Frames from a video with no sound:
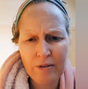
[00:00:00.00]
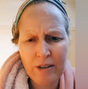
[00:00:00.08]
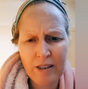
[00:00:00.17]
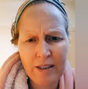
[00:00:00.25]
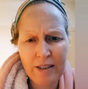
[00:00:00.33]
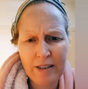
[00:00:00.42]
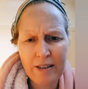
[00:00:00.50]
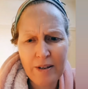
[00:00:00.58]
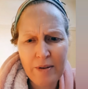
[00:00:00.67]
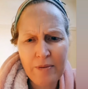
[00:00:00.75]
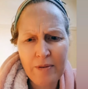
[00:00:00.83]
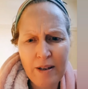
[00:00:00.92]
Really?
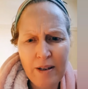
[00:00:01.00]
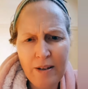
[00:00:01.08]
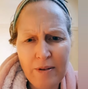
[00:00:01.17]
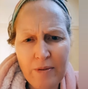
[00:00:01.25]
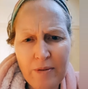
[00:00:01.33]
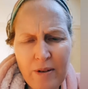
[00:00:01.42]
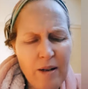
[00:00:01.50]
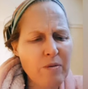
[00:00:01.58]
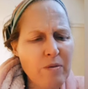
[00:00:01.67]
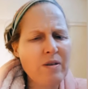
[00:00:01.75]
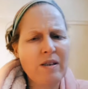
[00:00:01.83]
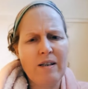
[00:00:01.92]
Yeah, loud
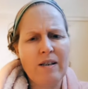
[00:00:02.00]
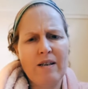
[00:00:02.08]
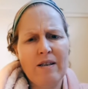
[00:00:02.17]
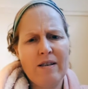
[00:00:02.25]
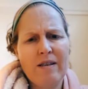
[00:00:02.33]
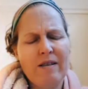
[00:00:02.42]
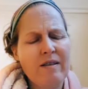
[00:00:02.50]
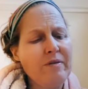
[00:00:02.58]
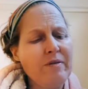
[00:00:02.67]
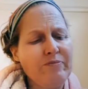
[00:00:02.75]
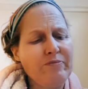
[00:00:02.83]
music and things.